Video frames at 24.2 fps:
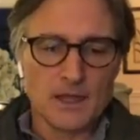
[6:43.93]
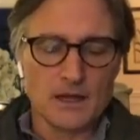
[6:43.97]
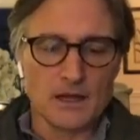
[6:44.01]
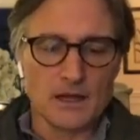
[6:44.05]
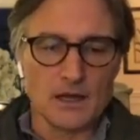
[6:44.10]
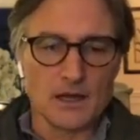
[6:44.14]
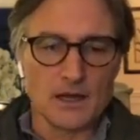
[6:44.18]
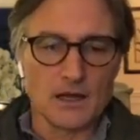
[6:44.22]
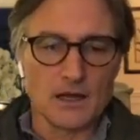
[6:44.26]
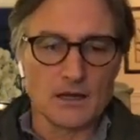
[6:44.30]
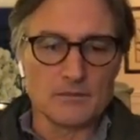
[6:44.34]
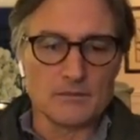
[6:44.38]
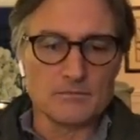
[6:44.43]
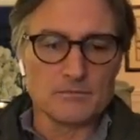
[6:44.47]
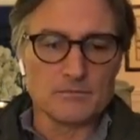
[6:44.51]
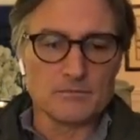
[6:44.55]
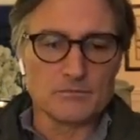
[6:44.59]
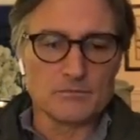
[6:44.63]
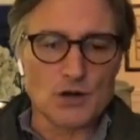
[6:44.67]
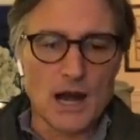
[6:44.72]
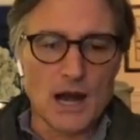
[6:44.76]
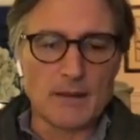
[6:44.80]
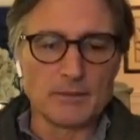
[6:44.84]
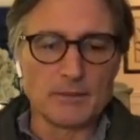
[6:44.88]
um,
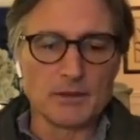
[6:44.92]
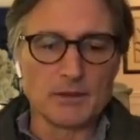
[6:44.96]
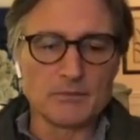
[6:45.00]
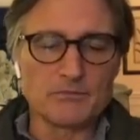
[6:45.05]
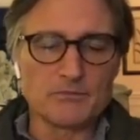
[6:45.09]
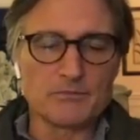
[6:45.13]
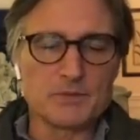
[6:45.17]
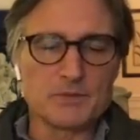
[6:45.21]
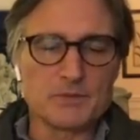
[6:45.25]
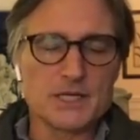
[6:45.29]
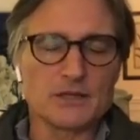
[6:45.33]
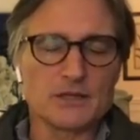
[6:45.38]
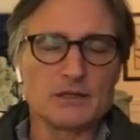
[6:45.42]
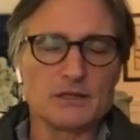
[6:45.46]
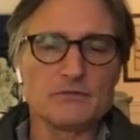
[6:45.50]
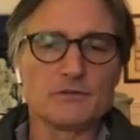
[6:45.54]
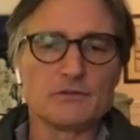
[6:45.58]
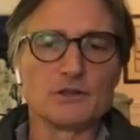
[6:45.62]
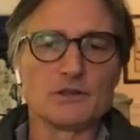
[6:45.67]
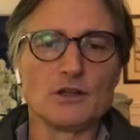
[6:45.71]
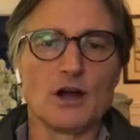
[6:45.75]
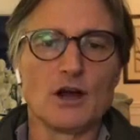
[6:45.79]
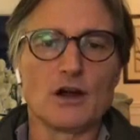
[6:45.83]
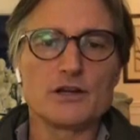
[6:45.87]
problem particularly
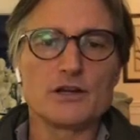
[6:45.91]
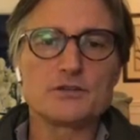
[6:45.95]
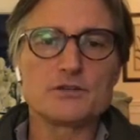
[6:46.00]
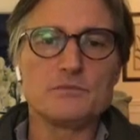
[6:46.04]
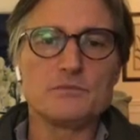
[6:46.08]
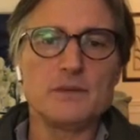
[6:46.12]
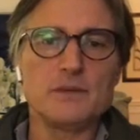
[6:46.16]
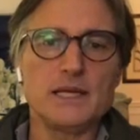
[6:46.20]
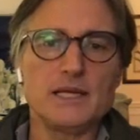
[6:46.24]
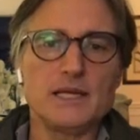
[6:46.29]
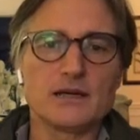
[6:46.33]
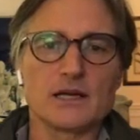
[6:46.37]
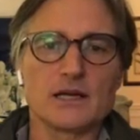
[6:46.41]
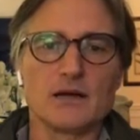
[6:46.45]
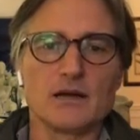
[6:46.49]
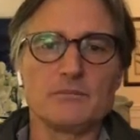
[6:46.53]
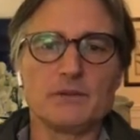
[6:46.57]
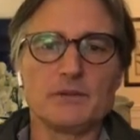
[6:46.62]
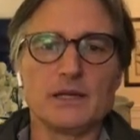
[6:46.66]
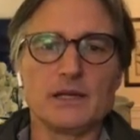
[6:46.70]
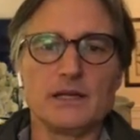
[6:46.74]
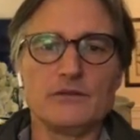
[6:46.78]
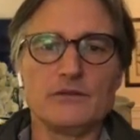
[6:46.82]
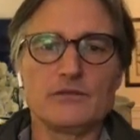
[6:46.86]
for large media
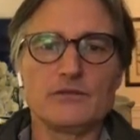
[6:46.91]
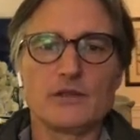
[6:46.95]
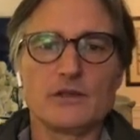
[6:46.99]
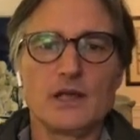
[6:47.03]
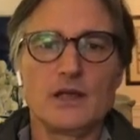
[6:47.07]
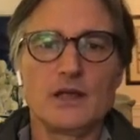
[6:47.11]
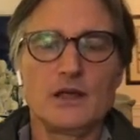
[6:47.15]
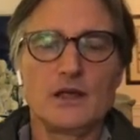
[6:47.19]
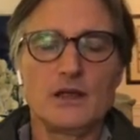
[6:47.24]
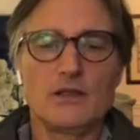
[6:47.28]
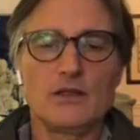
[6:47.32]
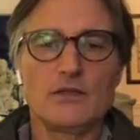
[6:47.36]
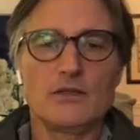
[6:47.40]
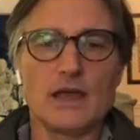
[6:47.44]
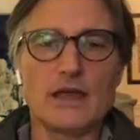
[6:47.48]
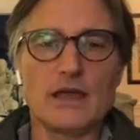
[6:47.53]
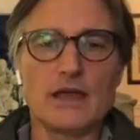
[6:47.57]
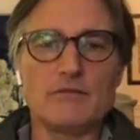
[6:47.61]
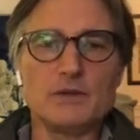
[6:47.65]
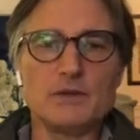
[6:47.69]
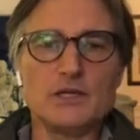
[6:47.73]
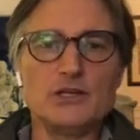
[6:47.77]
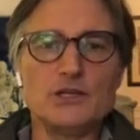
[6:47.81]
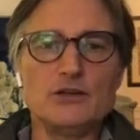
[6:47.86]
companies
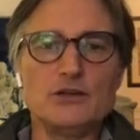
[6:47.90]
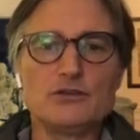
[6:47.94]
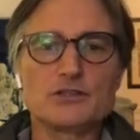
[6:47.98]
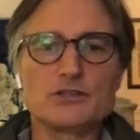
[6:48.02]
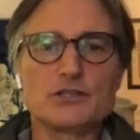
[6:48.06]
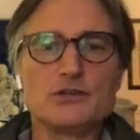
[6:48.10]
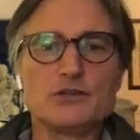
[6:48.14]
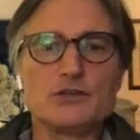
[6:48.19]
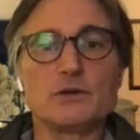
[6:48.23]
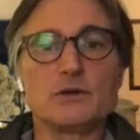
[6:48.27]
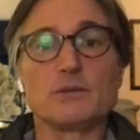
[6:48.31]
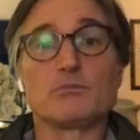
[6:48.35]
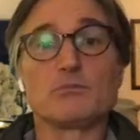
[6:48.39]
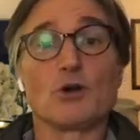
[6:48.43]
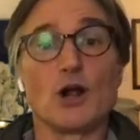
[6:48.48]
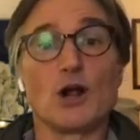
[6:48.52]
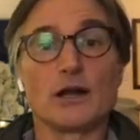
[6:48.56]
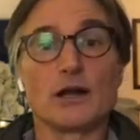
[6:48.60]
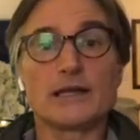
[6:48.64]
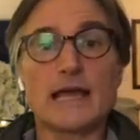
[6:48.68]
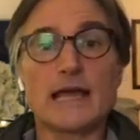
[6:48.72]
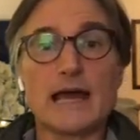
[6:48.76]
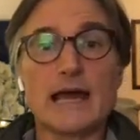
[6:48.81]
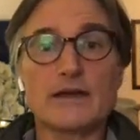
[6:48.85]
they've been used to doing
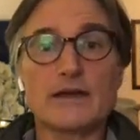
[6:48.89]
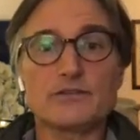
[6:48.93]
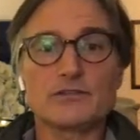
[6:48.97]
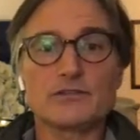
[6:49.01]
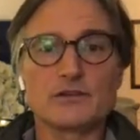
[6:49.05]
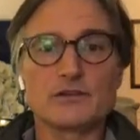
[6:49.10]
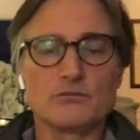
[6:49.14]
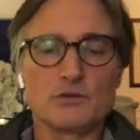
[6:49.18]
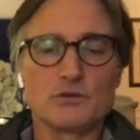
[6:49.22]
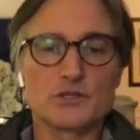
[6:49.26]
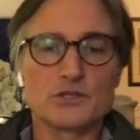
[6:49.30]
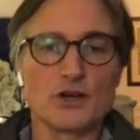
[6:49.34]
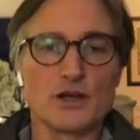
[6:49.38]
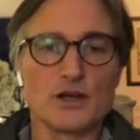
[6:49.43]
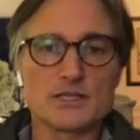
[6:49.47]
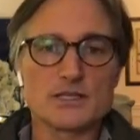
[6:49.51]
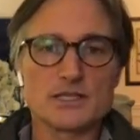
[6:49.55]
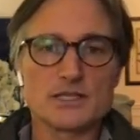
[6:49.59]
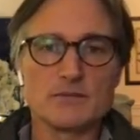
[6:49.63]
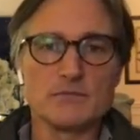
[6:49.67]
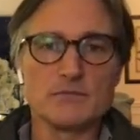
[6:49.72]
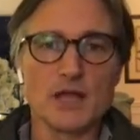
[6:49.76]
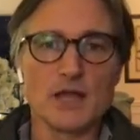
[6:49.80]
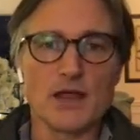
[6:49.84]
broadcast which
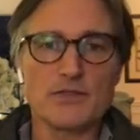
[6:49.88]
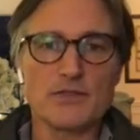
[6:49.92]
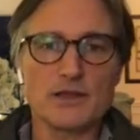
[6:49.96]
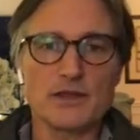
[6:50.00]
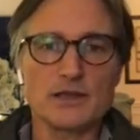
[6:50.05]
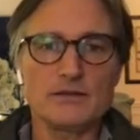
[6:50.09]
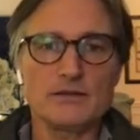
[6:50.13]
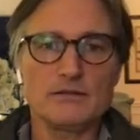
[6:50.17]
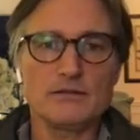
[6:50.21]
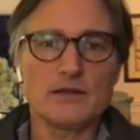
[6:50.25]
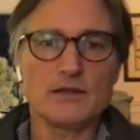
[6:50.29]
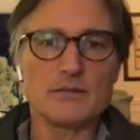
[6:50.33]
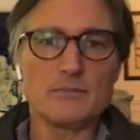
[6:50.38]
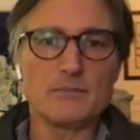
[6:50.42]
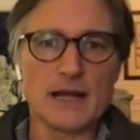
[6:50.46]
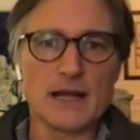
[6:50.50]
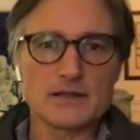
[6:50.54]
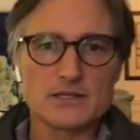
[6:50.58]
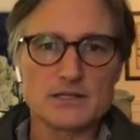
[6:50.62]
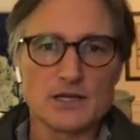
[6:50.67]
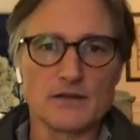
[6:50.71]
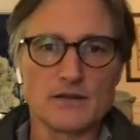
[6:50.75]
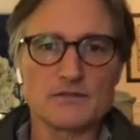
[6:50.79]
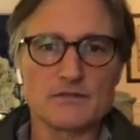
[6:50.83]
costs them nothing they
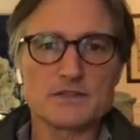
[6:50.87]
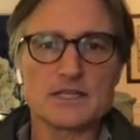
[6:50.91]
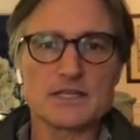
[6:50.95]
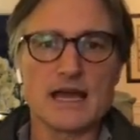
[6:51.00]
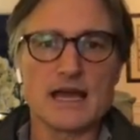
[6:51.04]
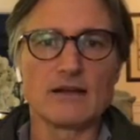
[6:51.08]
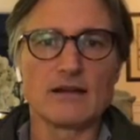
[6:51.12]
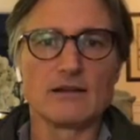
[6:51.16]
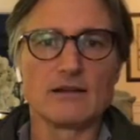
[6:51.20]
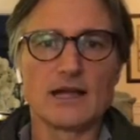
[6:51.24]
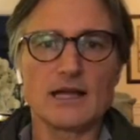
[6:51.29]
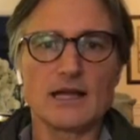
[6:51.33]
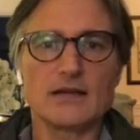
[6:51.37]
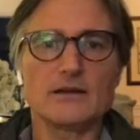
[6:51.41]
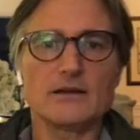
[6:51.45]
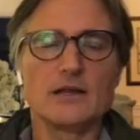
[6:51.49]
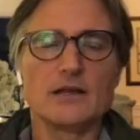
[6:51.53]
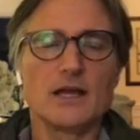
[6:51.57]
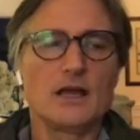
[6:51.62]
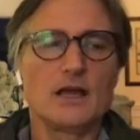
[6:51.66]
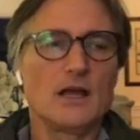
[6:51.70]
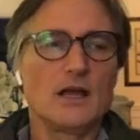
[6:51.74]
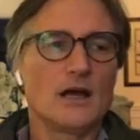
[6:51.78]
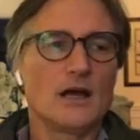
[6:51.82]
bounce it off the satellite
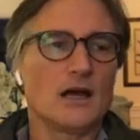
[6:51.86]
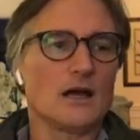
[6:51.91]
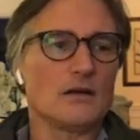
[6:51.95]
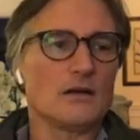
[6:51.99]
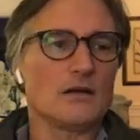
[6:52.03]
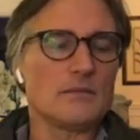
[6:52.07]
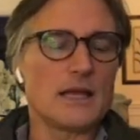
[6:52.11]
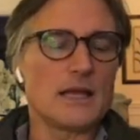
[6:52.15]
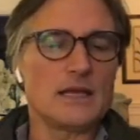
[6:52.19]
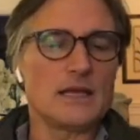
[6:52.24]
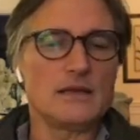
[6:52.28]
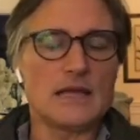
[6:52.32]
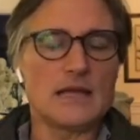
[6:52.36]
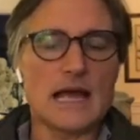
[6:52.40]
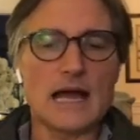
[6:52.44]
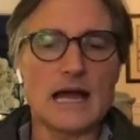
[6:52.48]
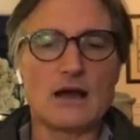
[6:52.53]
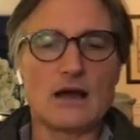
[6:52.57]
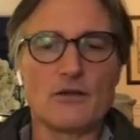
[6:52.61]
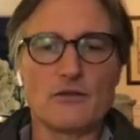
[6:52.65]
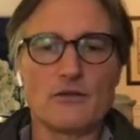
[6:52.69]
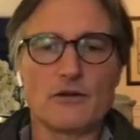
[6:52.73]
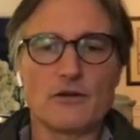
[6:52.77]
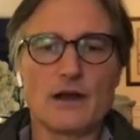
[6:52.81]
um, and
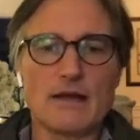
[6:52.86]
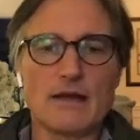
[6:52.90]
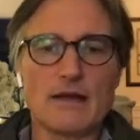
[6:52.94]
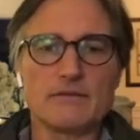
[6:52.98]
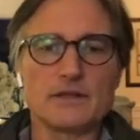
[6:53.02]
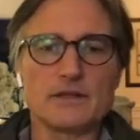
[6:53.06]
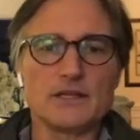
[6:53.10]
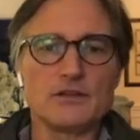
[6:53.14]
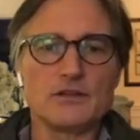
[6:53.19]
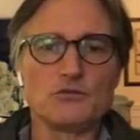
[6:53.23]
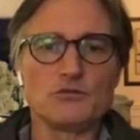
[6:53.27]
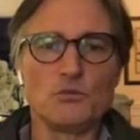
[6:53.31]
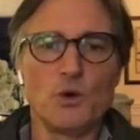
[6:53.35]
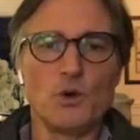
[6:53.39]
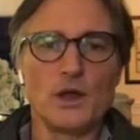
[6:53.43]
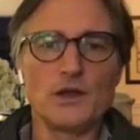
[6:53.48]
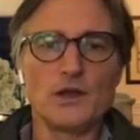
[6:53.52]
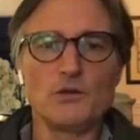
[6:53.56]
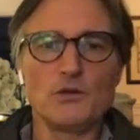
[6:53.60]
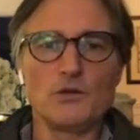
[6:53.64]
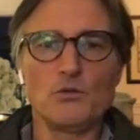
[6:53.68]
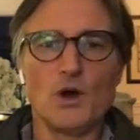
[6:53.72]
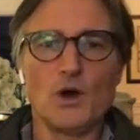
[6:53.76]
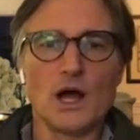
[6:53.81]
now they're having these
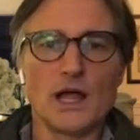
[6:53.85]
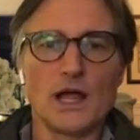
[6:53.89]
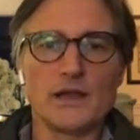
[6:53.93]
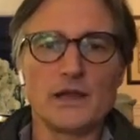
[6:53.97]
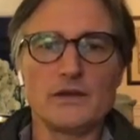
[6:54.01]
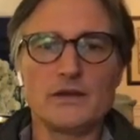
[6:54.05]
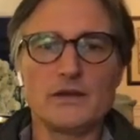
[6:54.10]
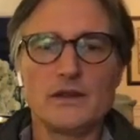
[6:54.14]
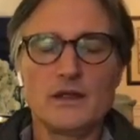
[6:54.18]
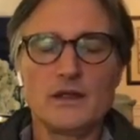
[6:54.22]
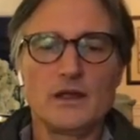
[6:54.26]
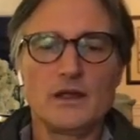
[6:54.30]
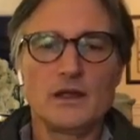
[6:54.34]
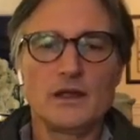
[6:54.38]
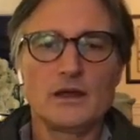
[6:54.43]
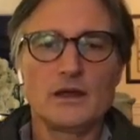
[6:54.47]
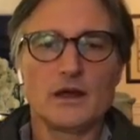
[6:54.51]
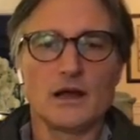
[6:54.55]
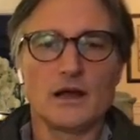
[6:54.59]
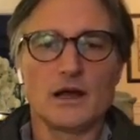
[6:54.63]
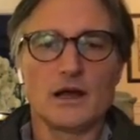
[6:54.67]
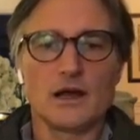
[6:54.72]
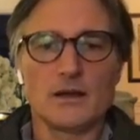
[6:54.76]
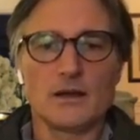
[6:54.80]
one-to-one
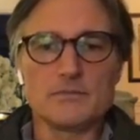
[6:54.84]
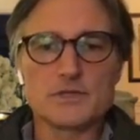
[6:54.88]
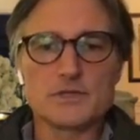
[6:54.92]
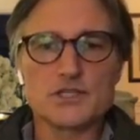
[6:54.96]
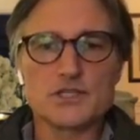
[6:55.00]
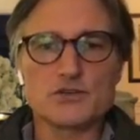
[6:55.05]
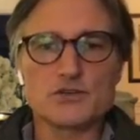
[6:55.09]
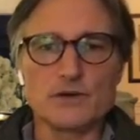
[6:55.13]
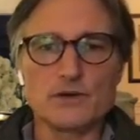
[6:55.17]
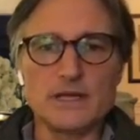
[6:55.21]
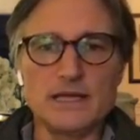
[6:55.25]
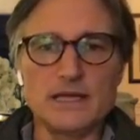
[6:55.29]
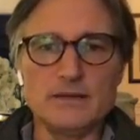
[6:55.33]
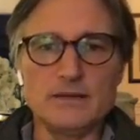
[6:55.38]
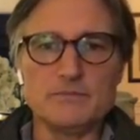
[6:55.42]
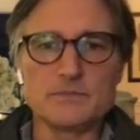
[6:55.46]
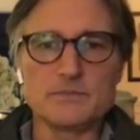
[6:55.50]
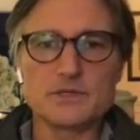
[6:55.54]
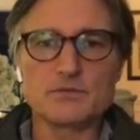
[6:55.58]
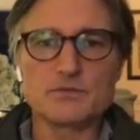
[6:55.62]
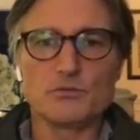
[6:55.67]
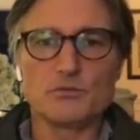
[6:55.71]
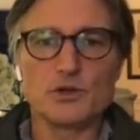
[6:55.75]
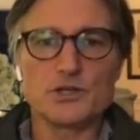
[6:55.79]
um,
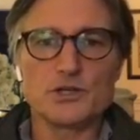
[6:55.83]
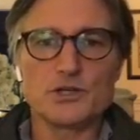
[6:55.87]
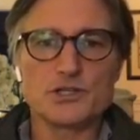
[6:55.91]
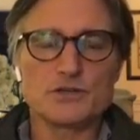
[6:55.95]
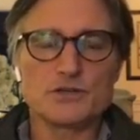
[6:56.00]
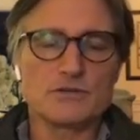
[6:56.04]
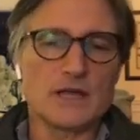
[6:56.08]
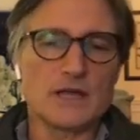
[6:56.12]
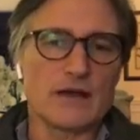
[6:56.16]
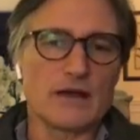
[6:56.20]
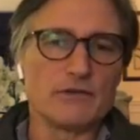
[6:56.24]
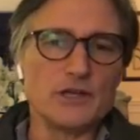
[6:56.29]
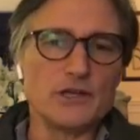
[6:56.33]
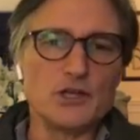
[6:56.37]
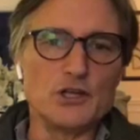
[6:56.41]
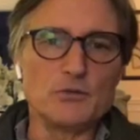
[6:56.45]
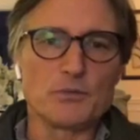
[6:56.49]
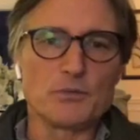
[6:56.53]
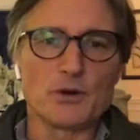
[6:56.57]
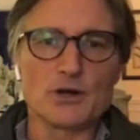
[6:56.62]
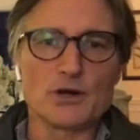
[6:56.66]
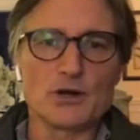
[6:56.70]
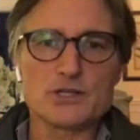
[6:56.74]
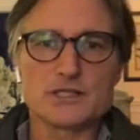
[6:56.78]
streams which every
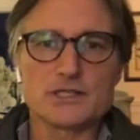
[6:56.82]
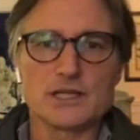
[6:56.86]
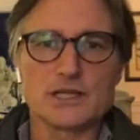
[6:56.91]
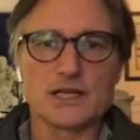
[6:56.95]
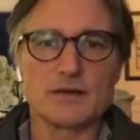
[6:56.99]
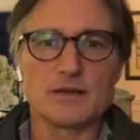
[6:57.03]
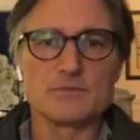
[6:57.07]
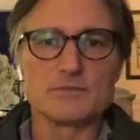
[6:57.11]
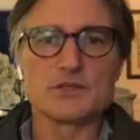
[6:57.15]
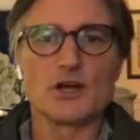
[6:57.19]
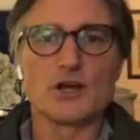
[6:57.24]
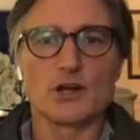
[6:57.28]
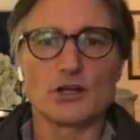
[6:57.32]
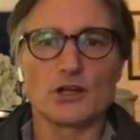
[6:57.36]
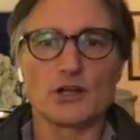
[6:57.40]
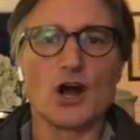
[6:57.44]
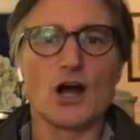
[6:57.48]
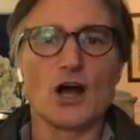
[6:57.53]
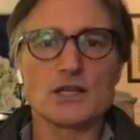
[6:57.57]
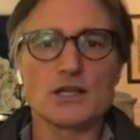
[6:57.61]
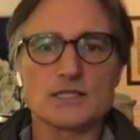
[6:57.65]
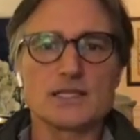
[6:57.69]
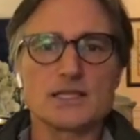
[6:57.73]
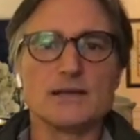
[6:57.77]
new person that comes on
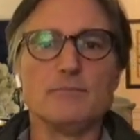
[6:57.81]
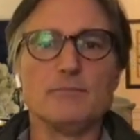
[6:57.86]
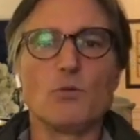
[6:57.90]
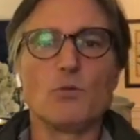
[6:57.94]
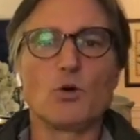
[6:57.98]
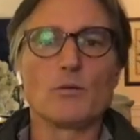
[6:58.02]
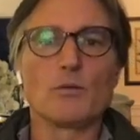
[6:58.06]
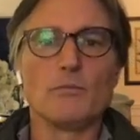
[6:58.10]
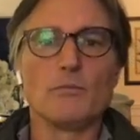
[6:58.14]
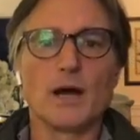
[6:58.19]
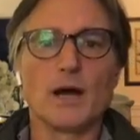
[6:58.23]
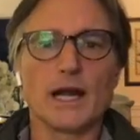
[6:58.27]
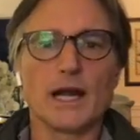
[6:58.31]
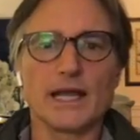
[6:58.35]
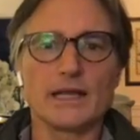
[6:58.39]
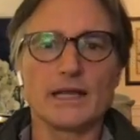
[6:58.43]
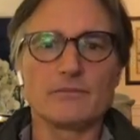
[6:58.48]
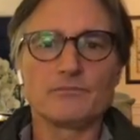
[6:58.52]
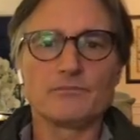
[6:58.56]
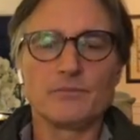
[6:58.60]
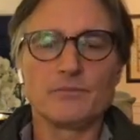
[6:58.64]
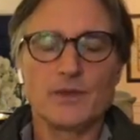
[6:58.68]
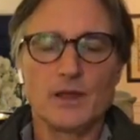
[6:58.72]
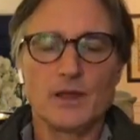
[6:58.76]
costs them more
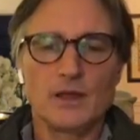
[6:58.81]
money